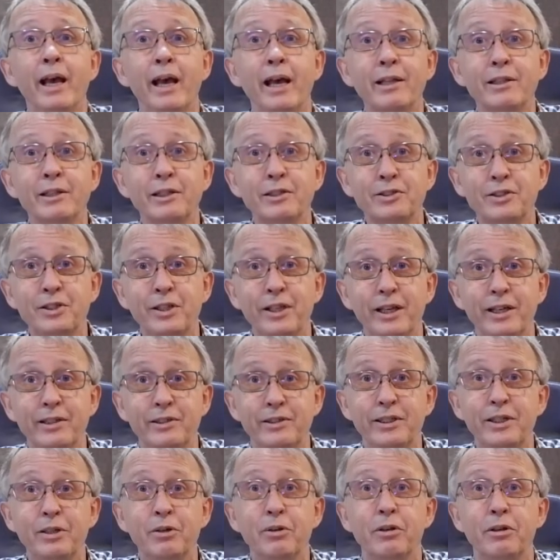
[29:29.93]
and the
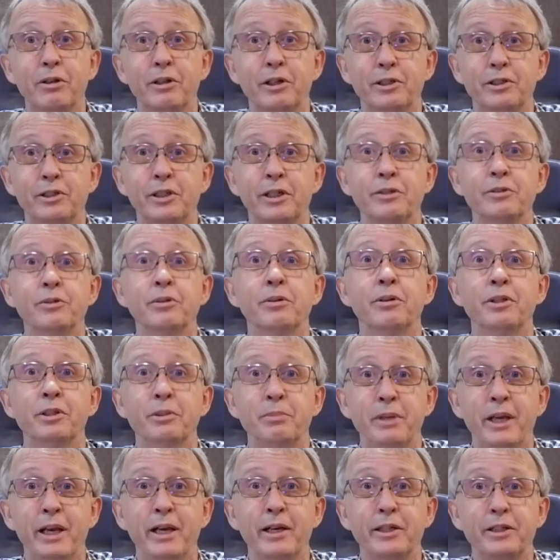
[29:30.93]
TAT alert can only
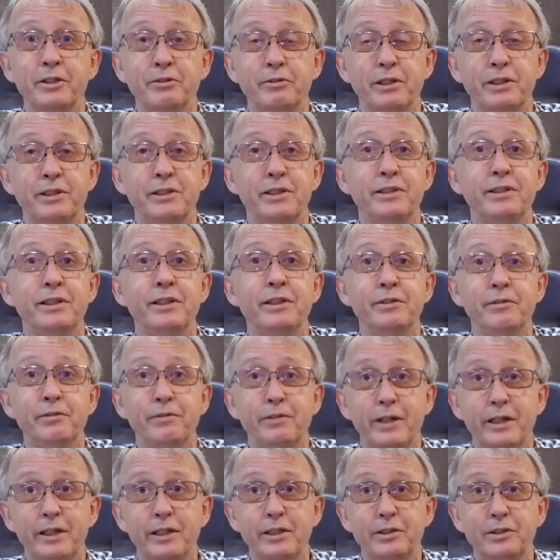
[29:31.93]
be activated in
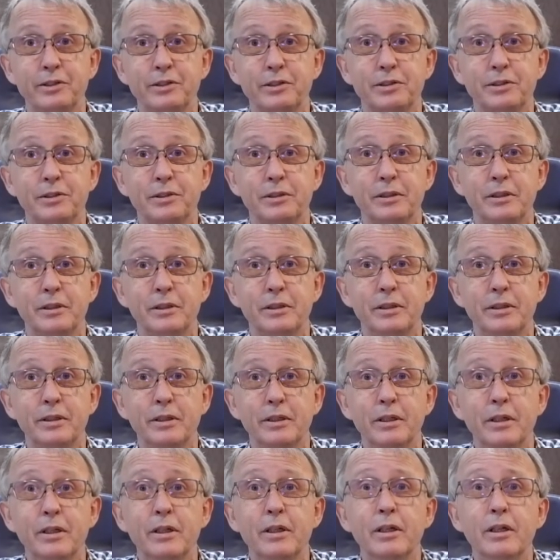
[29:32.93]
flight.
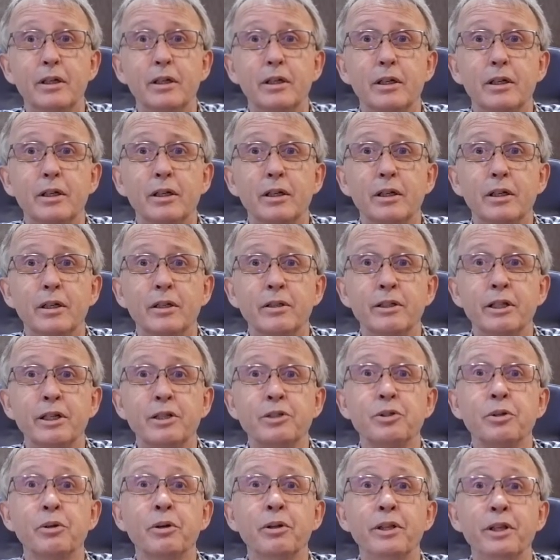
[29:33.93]
There
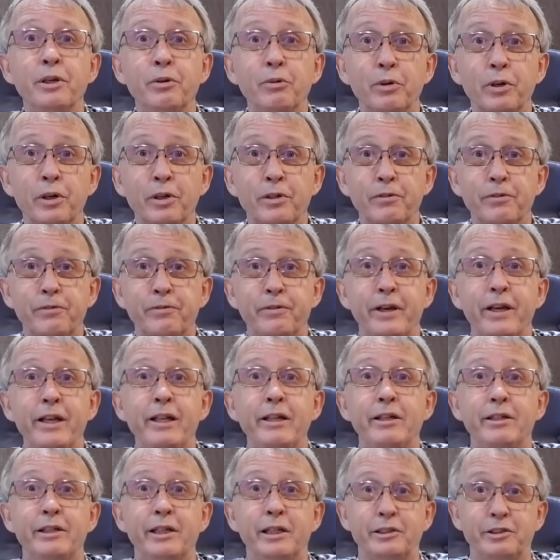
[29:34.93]
is only one
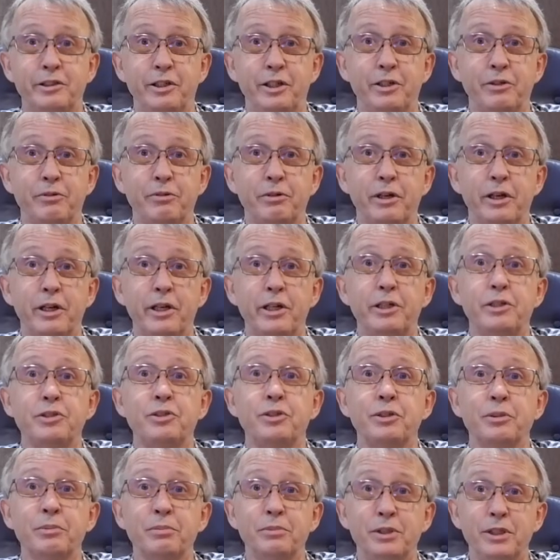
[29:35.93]
failure that requires
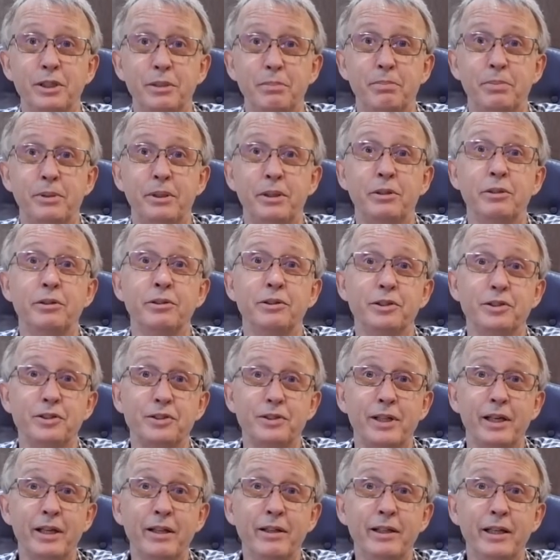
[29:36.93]
some deeper
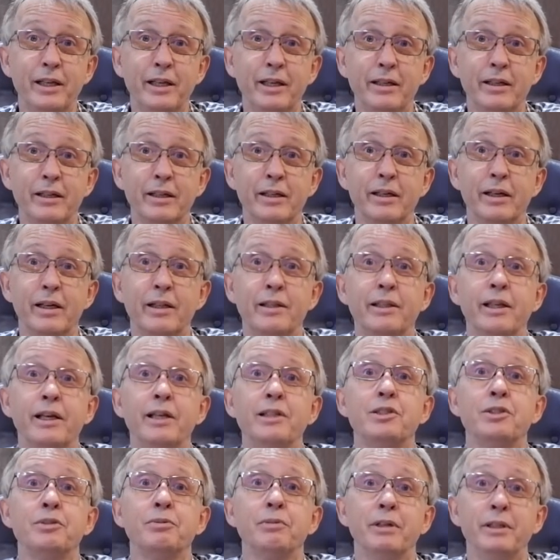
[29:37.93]
understanding, and
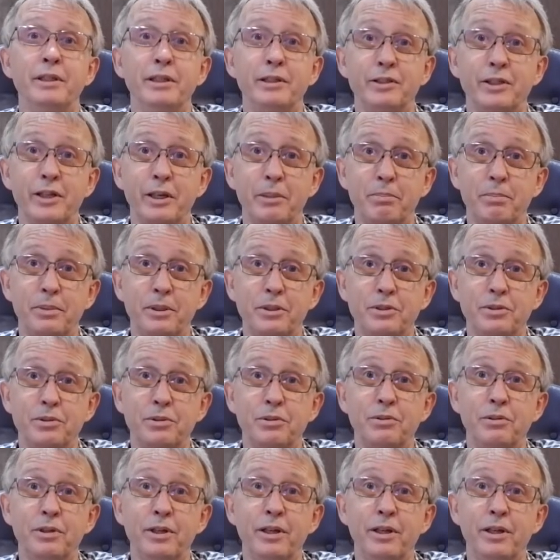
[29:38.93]
that's when it happens to